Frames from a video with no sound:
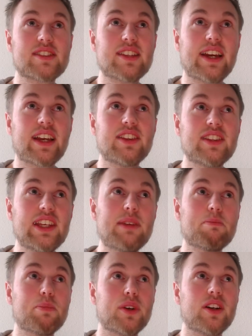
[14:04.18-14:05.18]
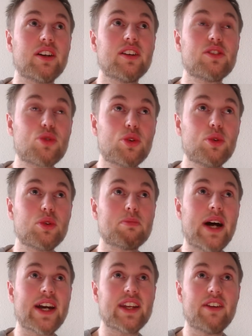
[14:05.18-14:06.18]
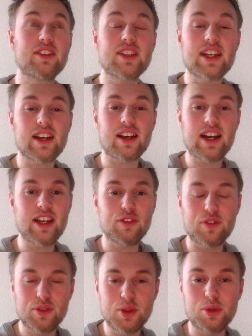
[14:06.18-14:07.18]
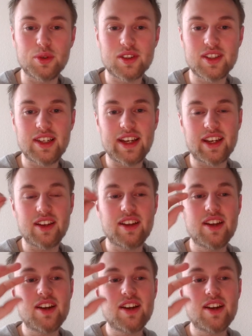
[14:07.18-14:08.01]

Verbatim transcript: like a deeper truth behind everything a kind of root like a